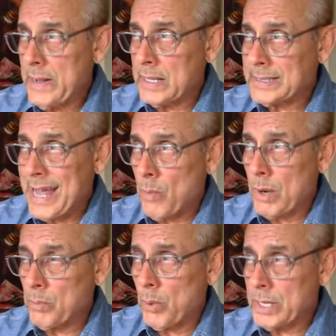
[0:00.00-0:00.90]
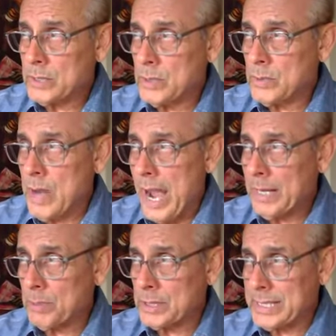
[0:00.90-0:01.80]
It's down
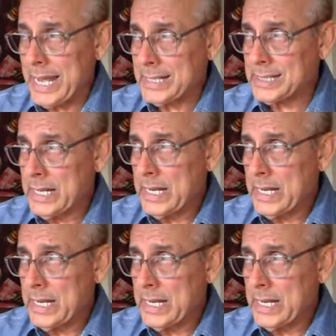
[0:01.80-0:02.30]
1.29%.